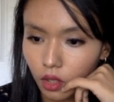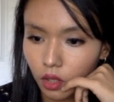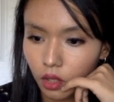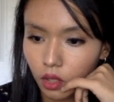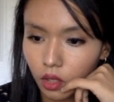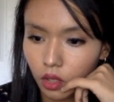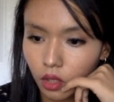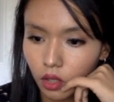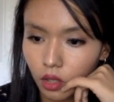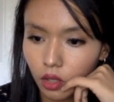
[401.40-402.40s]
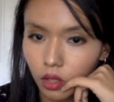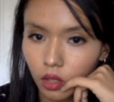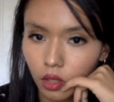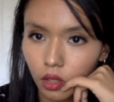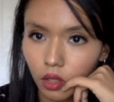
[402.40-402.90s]

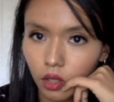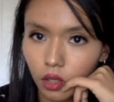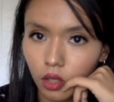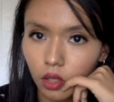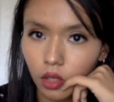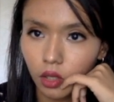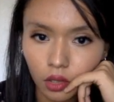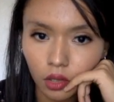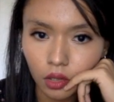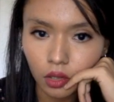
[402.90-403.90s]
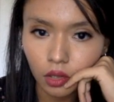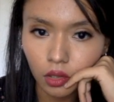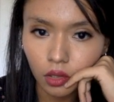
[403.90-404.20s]
No one is speaking in this clip.